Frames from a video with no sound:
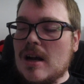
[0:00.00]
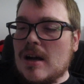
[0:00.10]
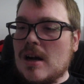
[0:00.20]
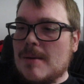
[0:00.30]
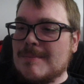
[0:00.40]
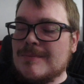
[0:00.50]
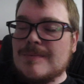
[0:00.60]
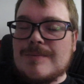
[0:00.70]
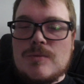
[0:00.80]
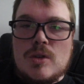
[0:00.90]
Um,
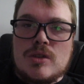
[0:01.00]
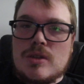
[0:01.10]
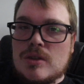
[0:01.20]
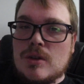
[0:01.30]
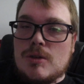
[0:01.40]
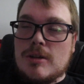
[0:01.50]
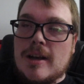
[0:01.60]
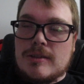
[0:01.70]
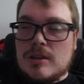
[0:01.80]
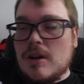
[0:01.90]
just so you
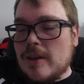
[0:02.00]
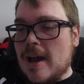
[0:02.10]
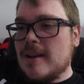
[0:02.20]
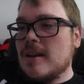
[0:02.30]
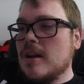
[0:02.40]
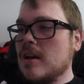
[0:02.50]
guys know that.